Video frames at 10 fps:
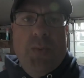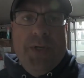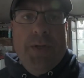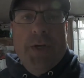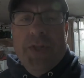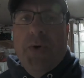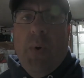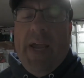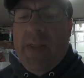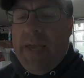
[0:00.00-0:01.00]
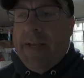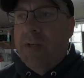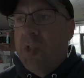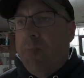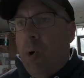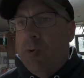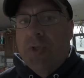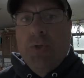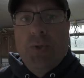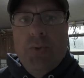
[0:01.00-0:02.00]
when you look at the way that you're
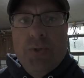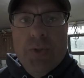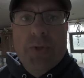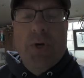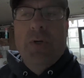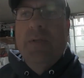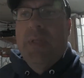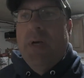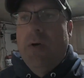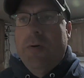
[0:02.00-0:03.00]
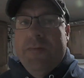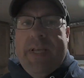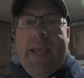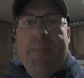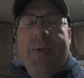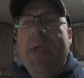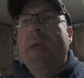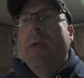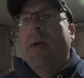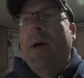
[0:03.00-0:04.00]
supposed to do the hoof tape,
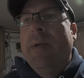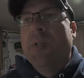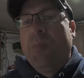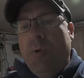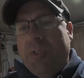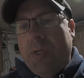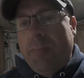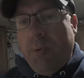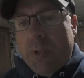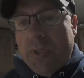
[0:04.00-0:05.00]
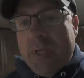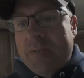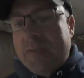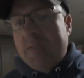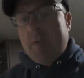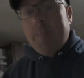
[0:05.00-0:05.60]
you're supposed to put this,